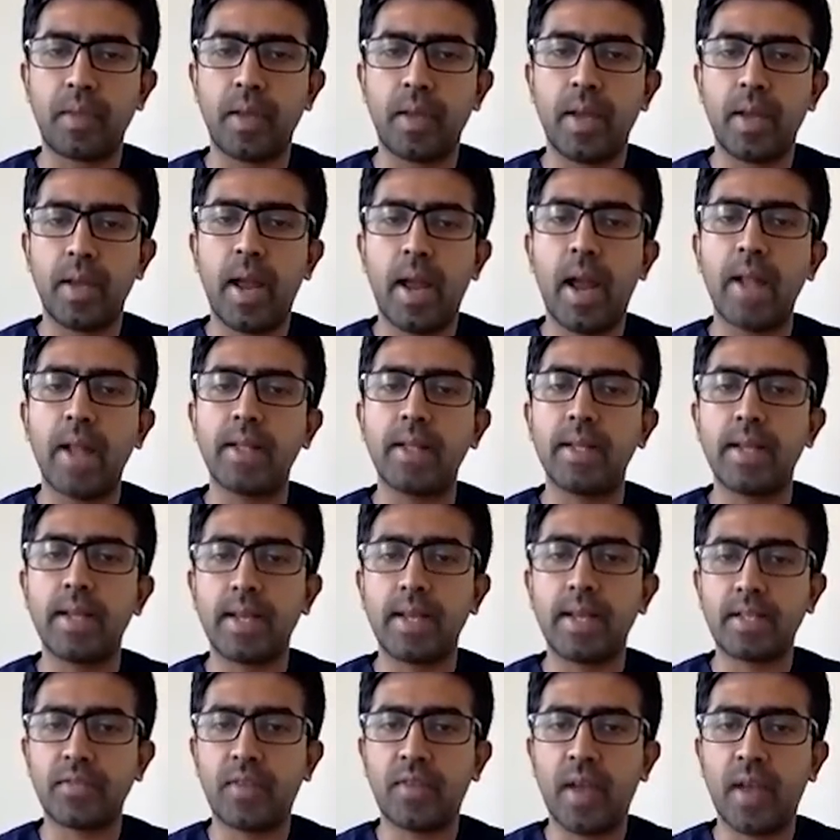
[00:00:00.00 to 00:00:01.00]
And the
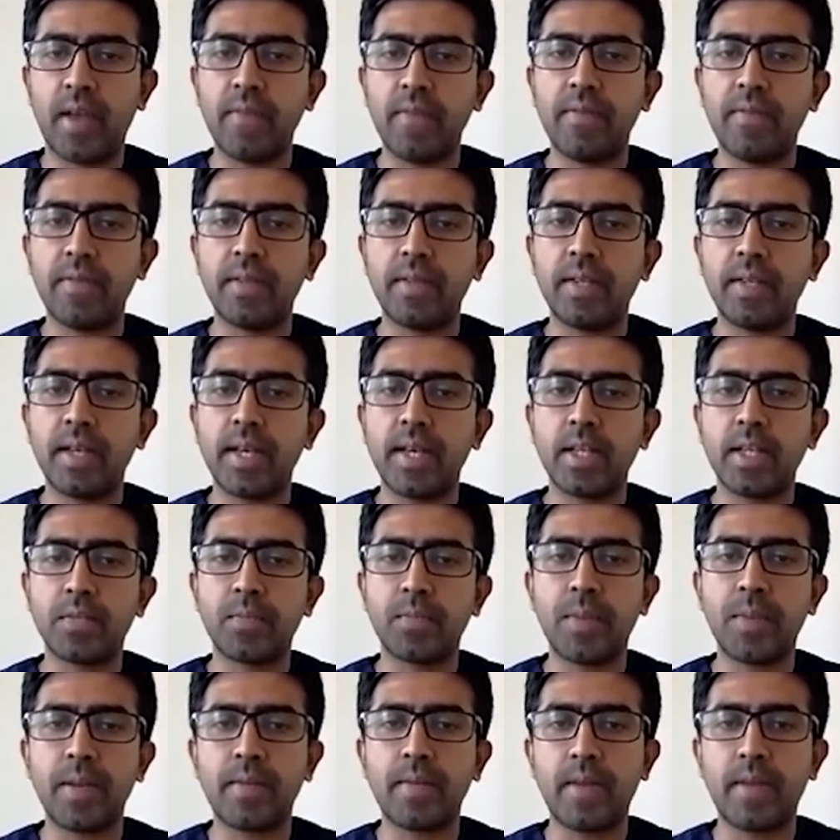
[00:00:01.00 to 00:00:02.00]
next 5
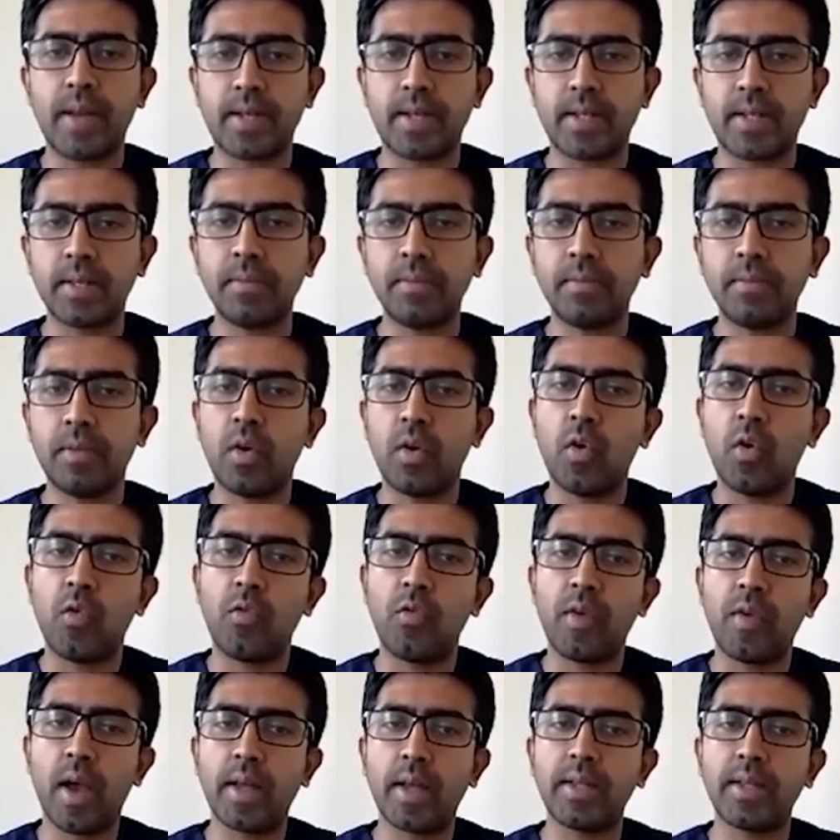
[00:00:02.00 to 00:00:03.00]
is mid-rectum,
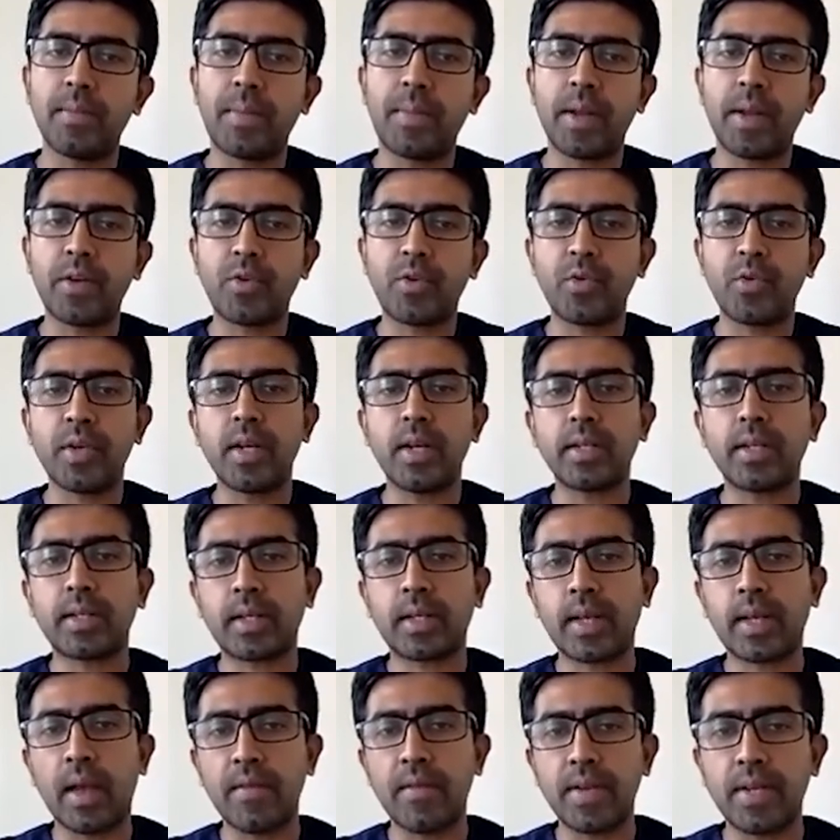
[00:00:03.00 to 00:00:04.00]
where the peritoneal
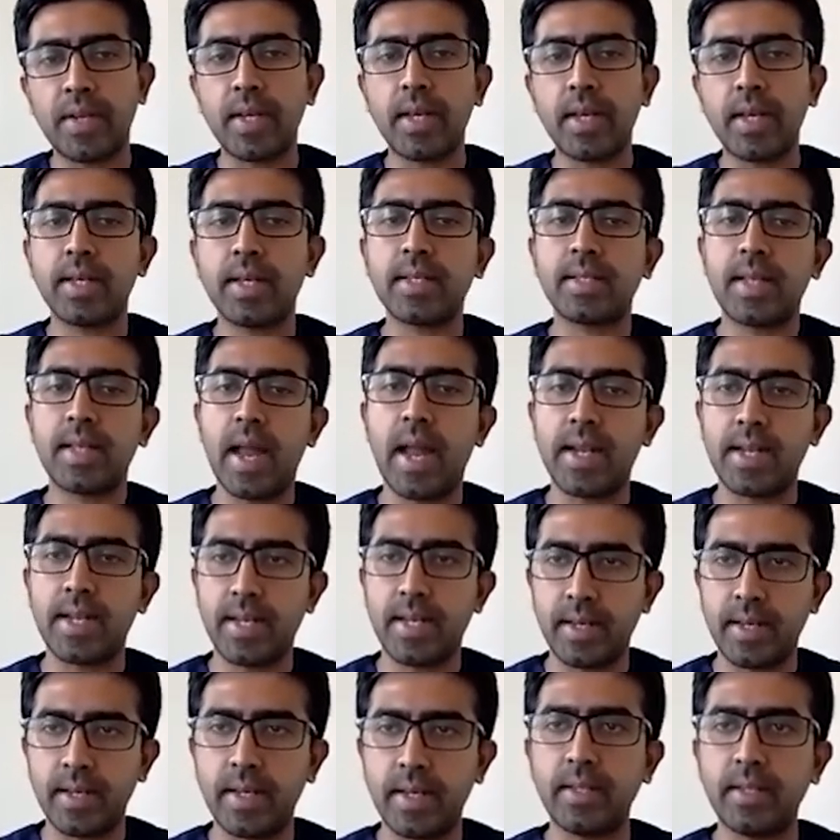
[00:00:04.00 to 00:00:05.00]
cavity is the
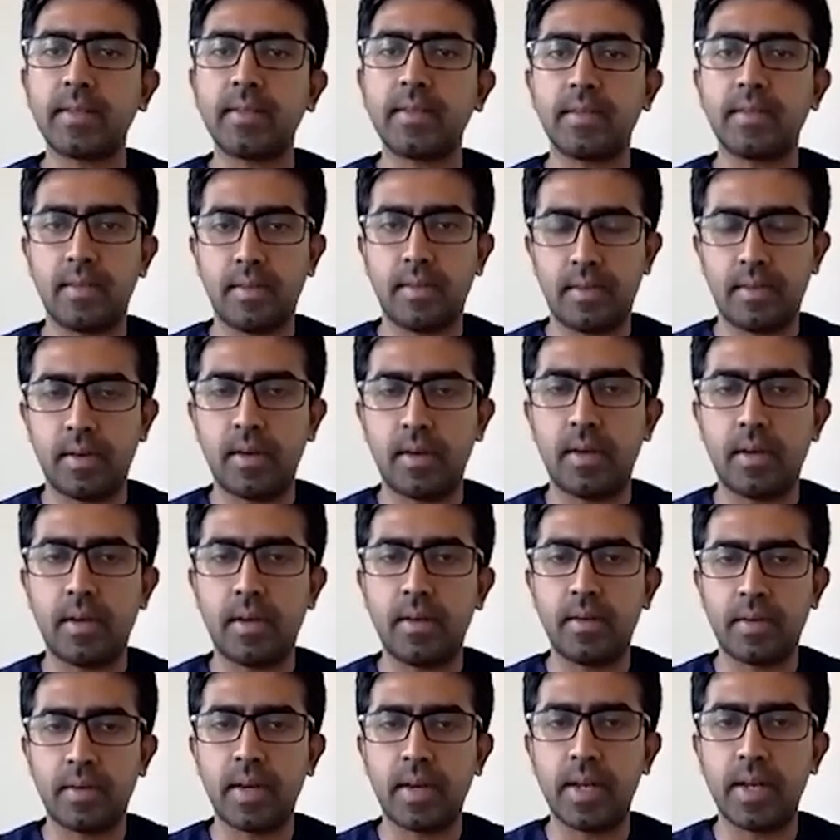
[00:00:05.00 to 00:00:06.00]
anterior
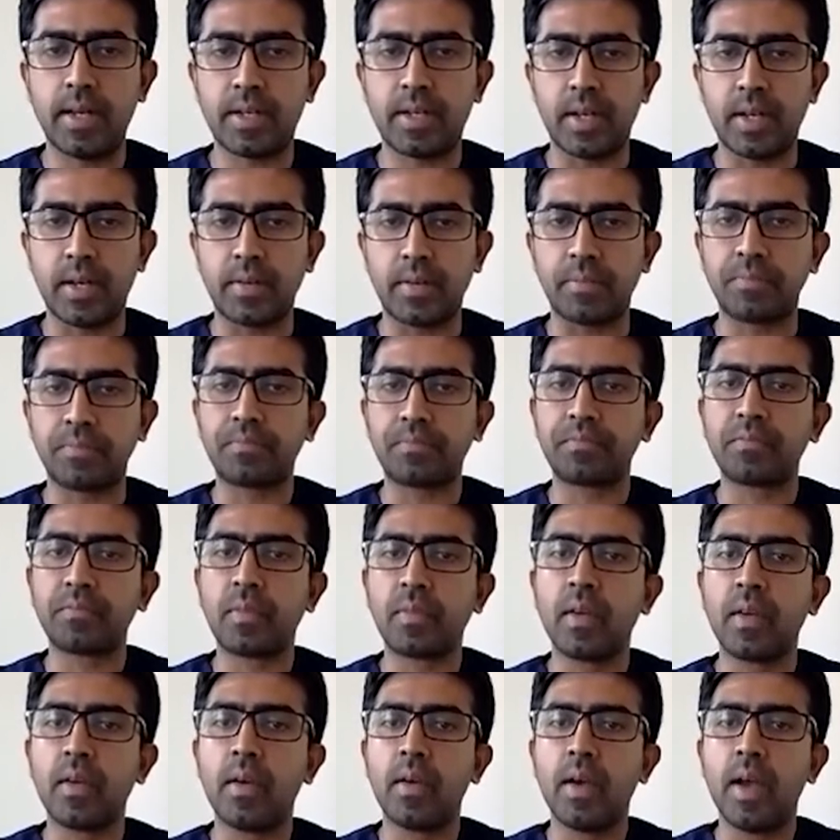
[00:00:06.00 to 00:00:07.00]
relation.
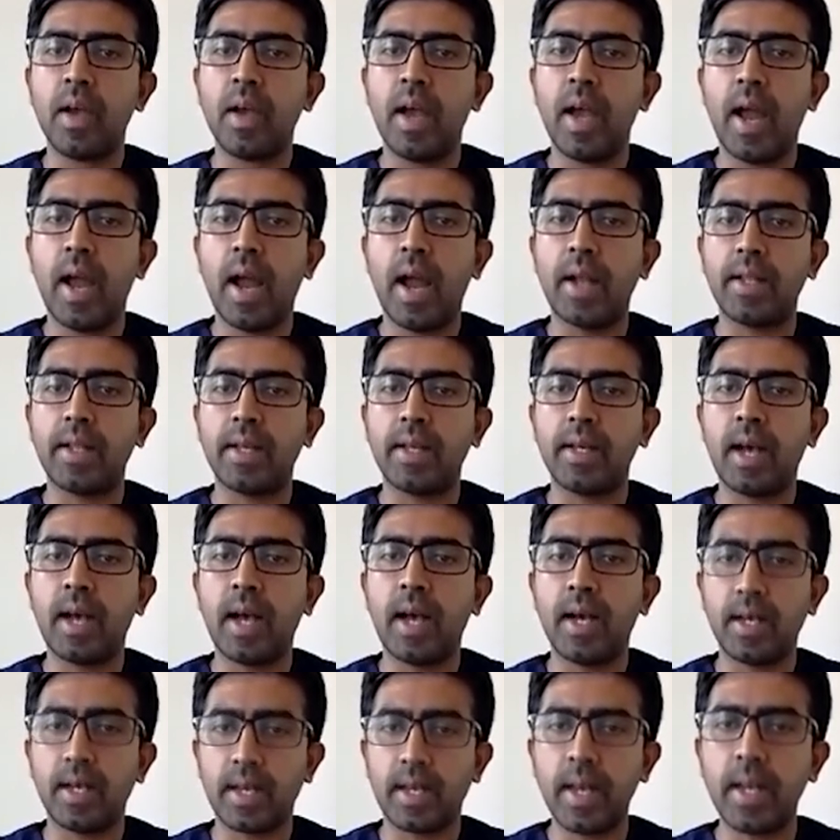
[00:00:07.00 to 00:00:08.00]
And
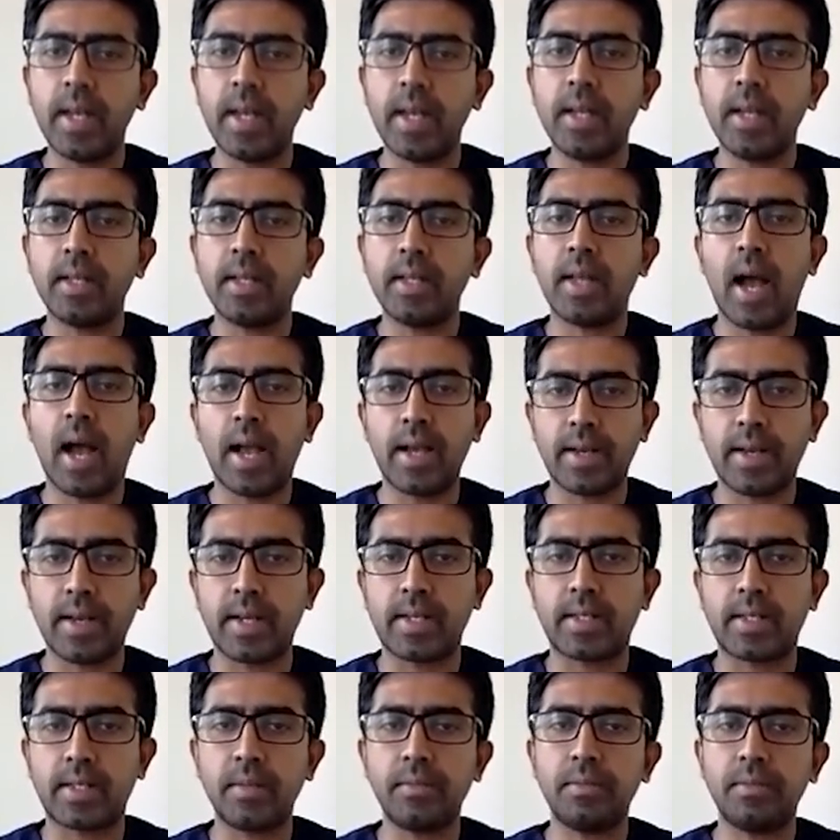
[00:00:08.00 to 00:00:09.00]
again, the high
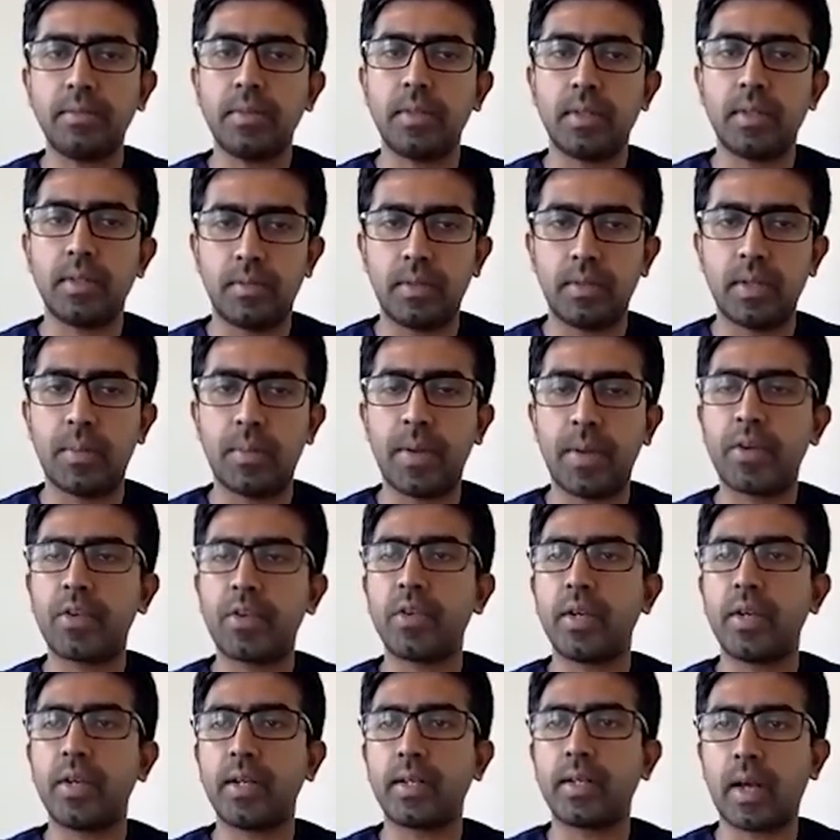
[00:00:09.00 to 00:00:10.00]
rectum, the
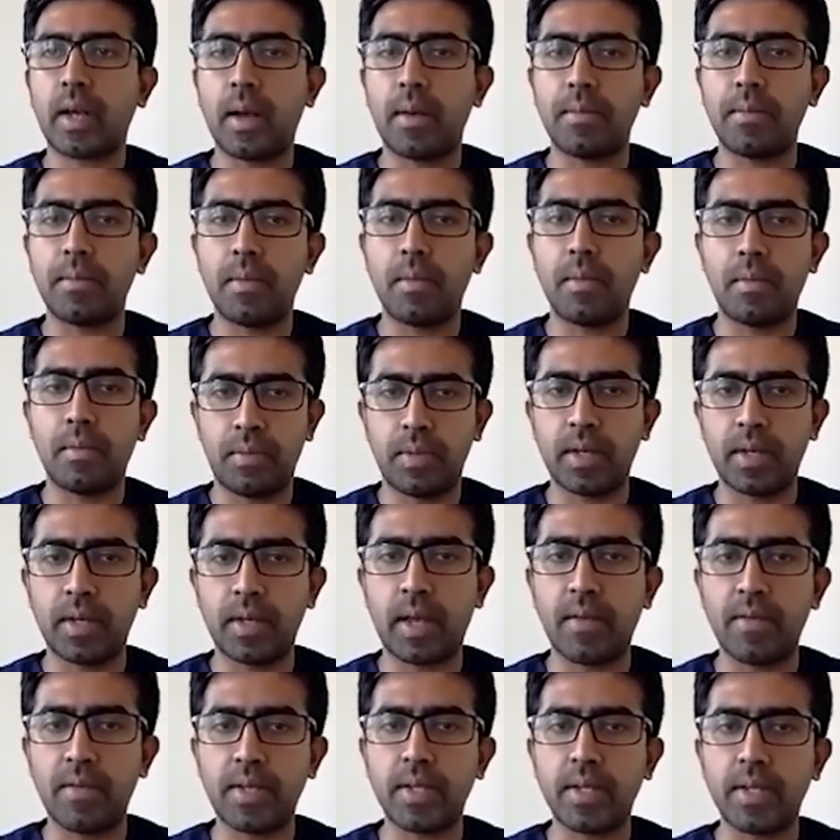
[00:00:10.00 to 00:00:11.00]
peritoneal
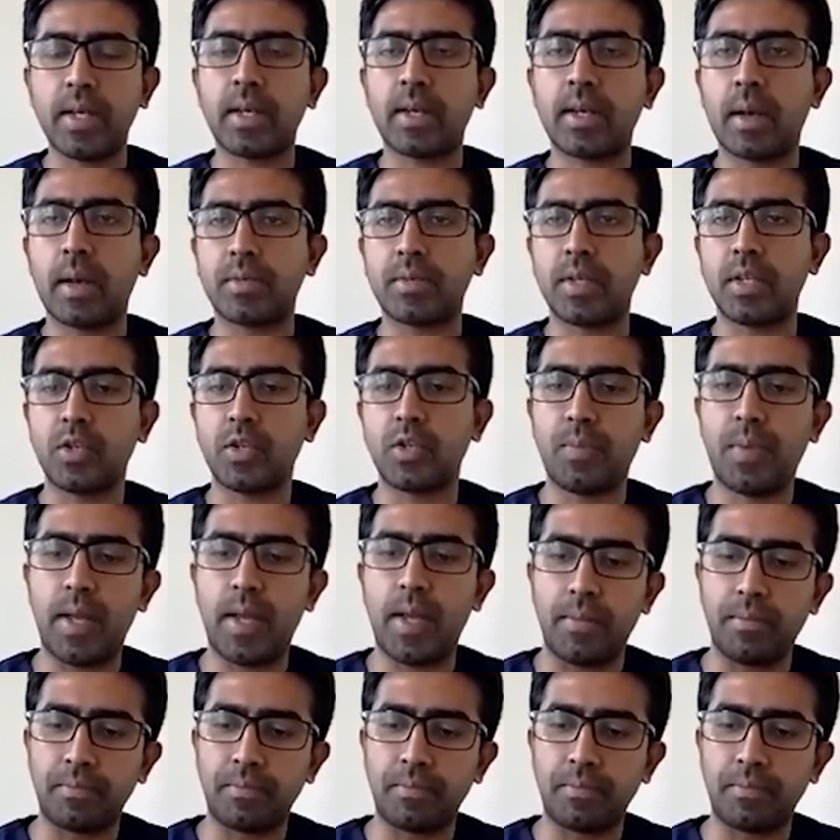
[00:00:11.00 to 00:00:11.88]
cavity comes into play.